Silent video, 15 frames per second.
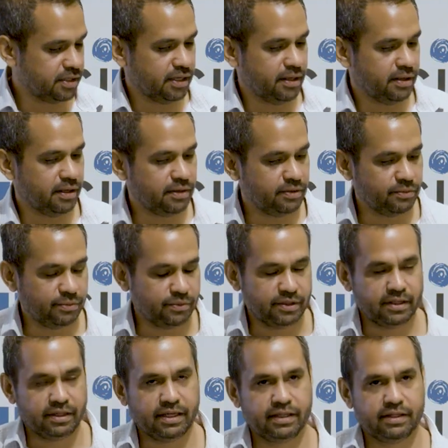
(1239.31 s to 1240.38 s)
Uh,
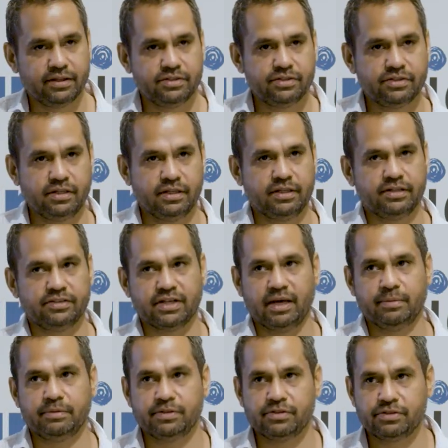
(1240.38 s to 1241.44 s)
this is an
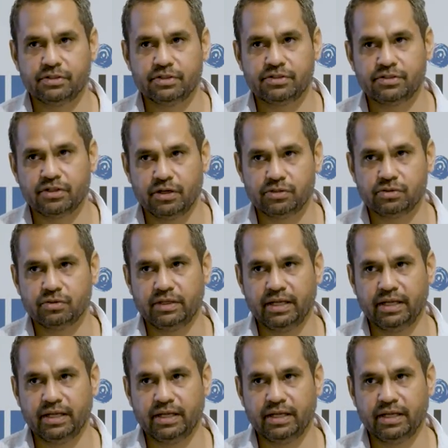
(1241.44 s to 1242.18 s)
example of sort of social